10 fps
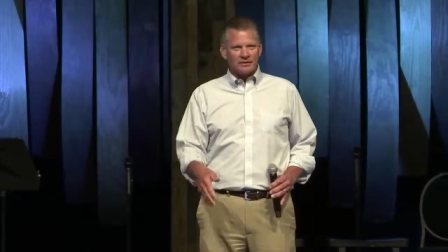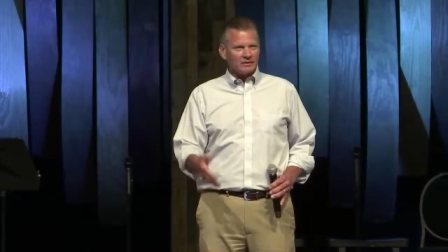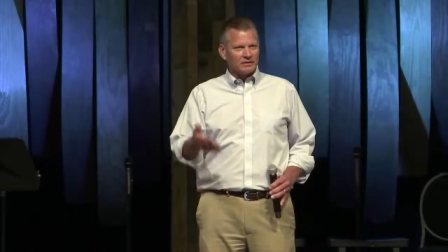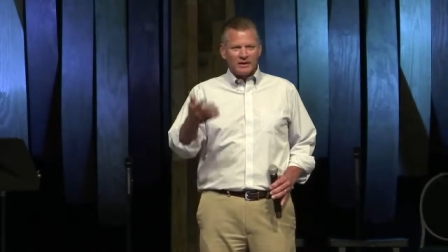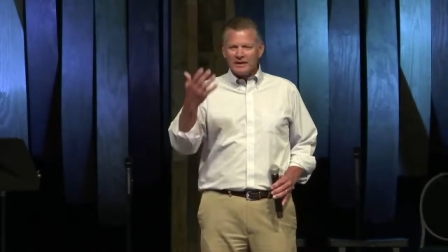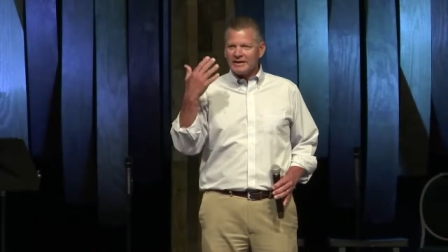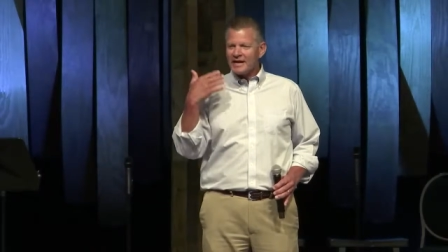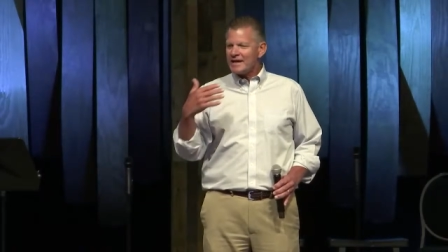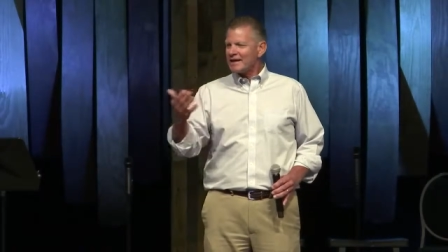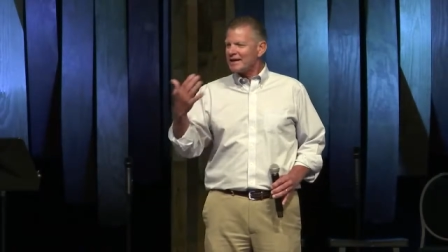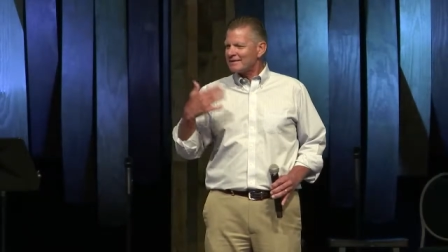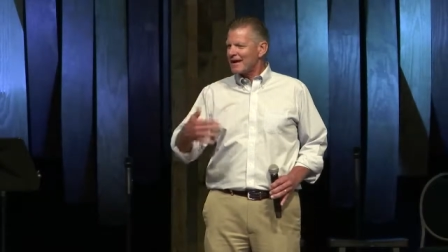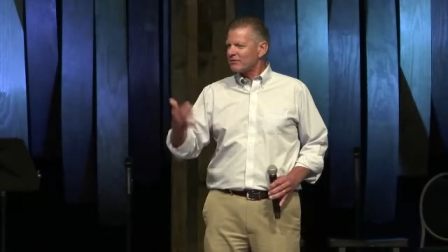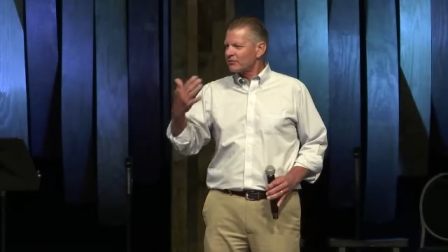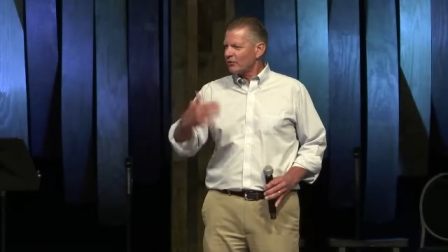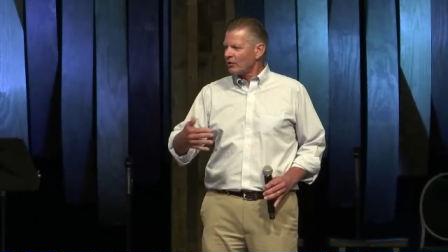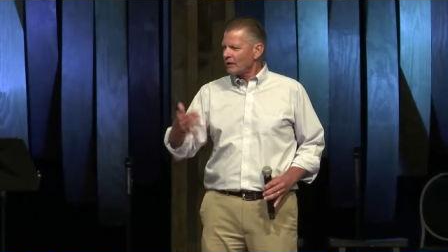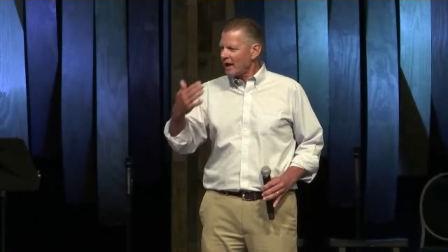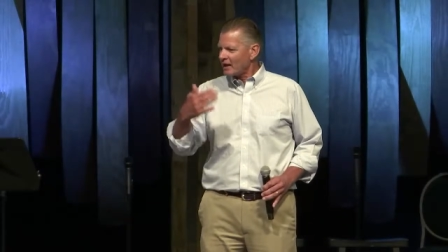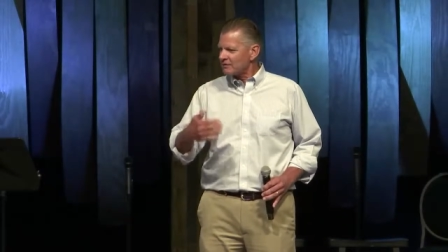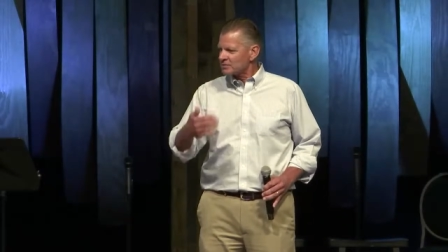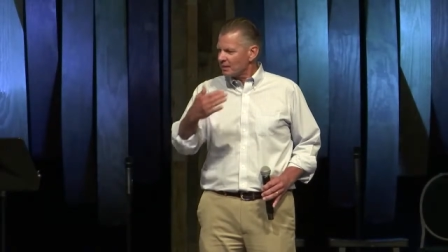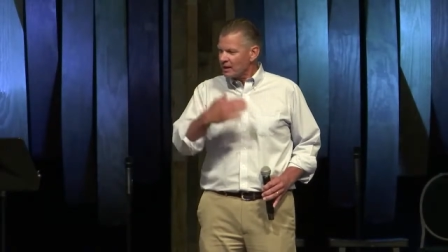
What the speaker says: He can't get that thought out of his mind.